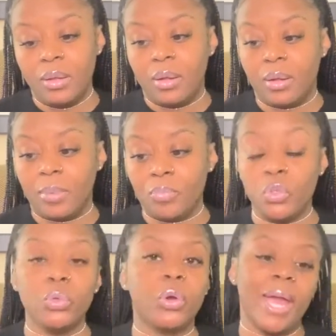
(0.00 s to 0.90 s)

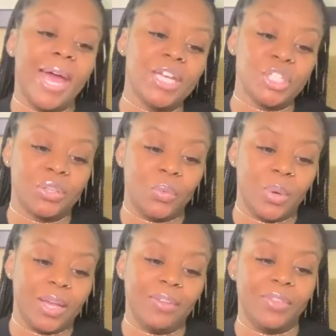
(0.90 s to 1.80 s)
you crash in the
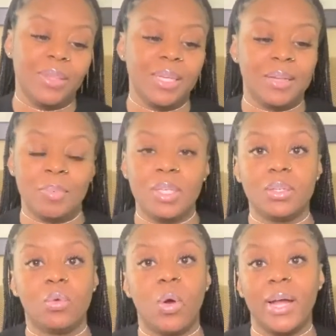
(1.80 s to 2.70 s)
wave, then it could be
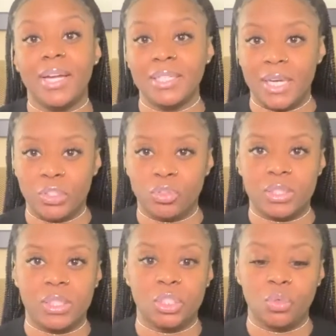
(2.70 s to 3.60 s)
quite a dangerous
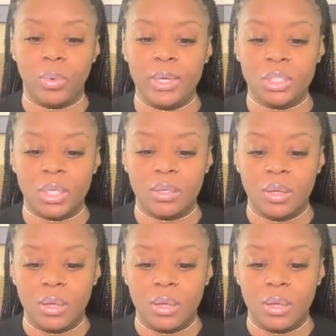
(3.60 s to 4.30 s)
situation.